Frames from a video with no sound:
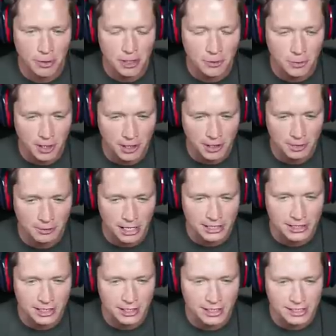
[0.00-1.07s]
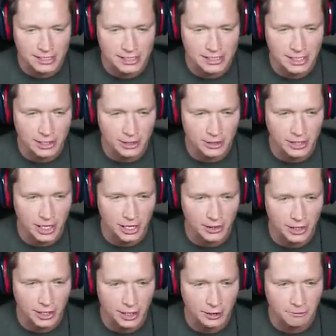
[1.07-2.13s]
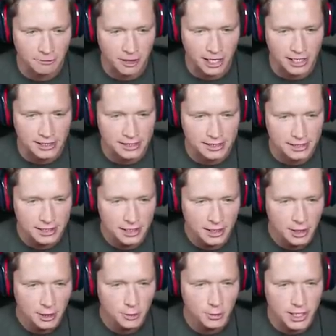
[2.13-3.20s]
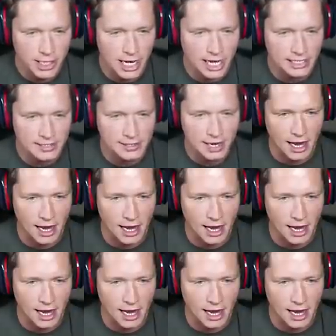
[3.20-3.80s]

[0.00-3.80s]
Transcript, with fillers: pretty quickly right there. He still nailed it in our face. We got